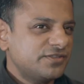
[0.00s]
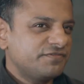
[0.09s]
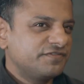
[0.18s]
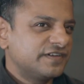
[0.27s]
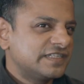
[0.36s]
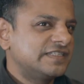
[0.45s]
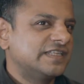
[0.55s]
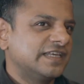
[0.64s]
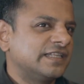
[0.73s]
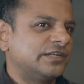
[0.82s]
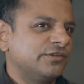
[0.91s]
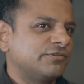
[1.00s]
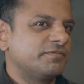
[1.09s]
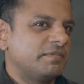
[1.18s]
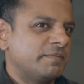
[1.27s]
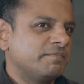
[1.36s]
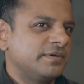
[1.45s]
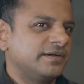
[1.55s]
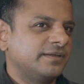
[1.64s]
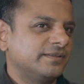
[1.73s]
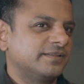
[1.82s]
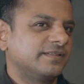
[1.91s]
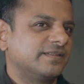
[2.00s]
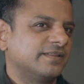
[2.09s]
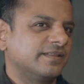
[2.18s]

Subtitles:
the first thing that you remember